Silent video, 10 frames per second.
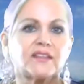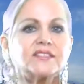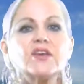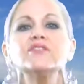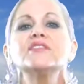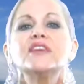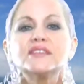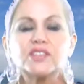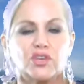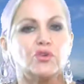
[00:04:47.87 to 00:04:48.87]
certain
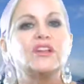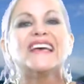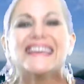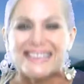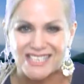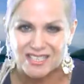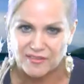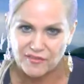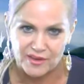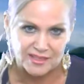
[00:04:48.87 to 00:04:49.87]
things that you'll eat,
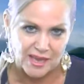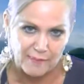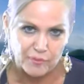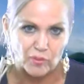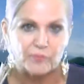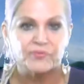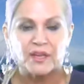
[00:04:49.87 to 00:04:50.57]
for example,